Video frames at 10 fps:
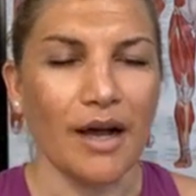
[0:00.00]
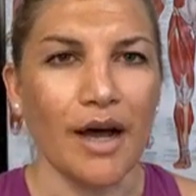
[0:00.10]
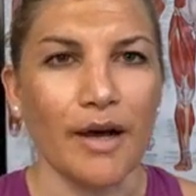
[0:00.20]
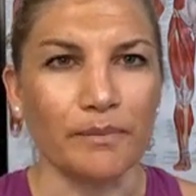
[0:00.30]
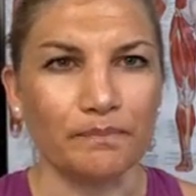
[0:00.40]

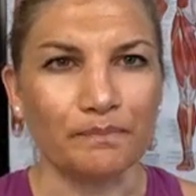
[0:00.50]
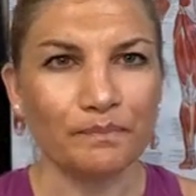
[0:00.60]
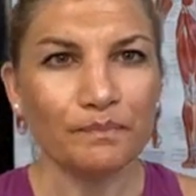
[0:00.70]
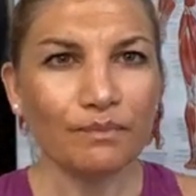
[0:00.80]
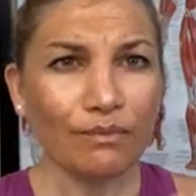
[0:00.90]

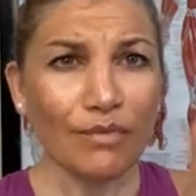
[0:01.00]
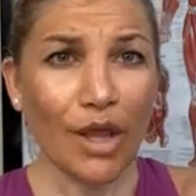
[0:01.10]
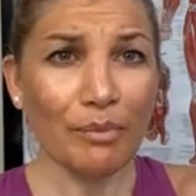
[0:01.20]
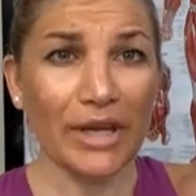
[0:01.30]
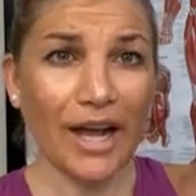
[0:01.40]

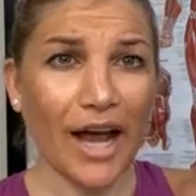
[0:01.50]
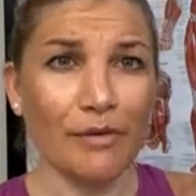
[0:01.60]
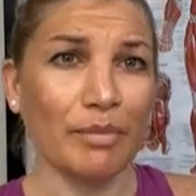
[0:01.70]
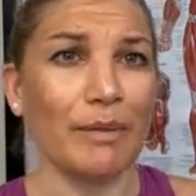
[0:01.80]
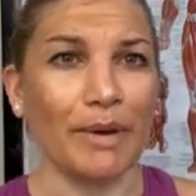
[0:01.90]

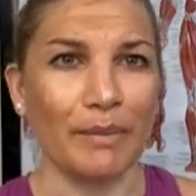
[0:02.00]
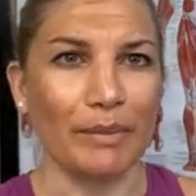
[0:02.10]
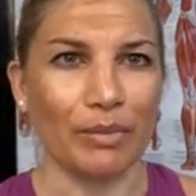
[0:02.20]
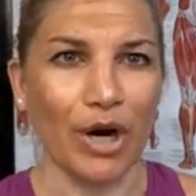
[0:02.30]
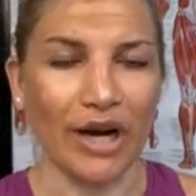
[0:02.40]
kind of bump up
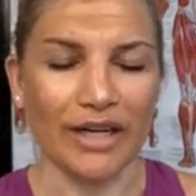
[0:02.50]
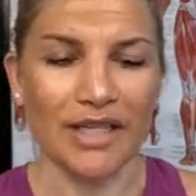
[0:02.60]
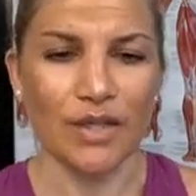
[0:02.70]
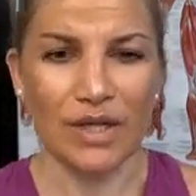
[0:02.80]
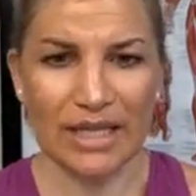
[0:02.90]
in
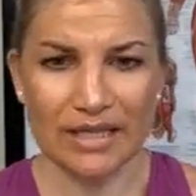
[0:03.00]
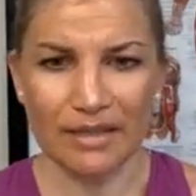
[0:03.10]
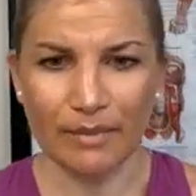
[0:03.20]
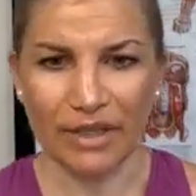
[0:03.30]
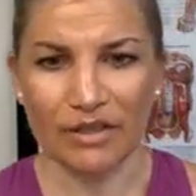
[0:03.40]
progress. So that's
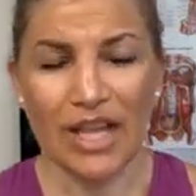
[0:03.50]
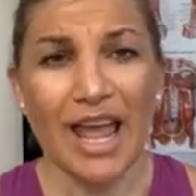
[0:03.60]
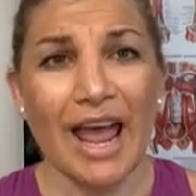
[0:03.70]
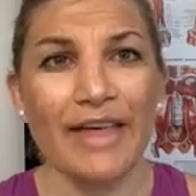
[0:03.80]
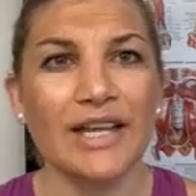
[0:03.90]
something else.
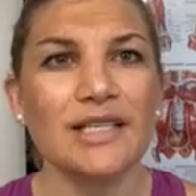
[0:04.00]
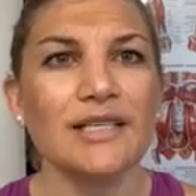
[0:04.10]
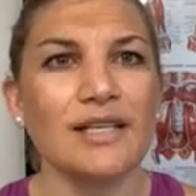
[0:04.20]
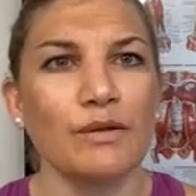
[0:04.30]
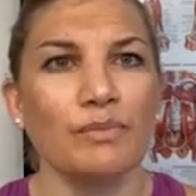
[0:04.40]
And then to